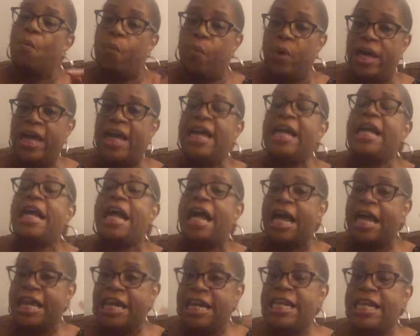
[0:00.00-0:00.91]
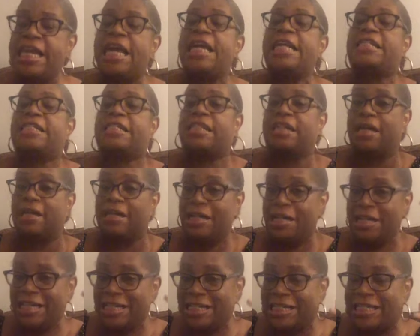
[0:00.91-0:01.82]
We need to
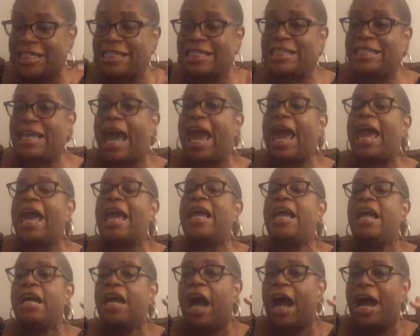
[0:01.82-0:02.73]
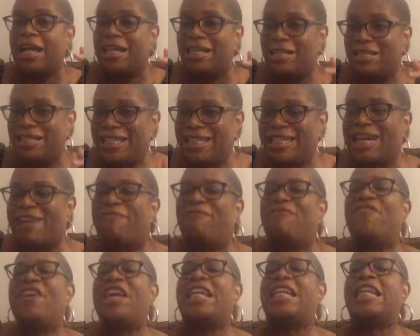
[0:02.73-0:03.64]
stay
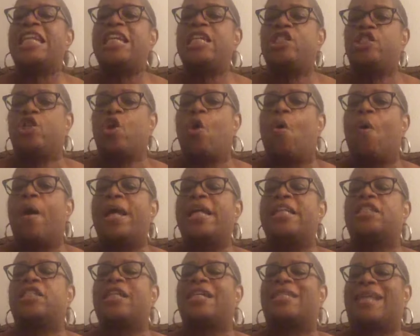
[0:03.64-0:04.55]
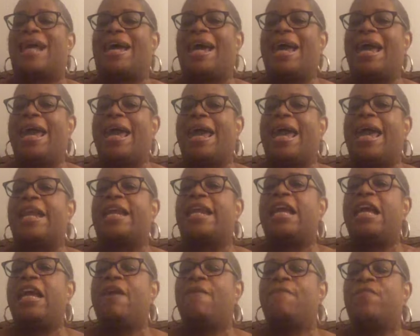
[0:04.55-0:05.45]
fitly joined to the head,
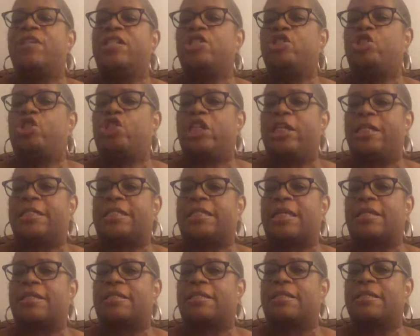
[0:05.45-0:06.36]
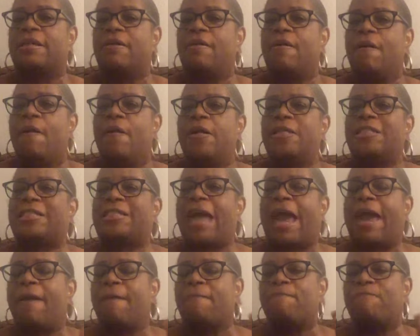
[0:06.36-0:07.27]
even Jesus.
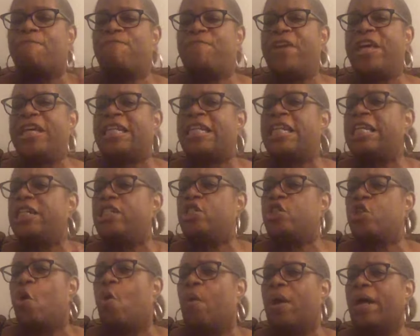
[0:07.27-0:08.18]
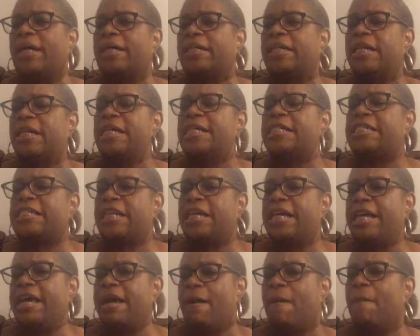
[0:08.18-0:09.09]
Staying fitly joined to
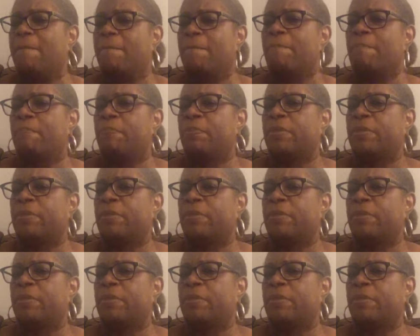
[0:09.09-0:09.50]
him.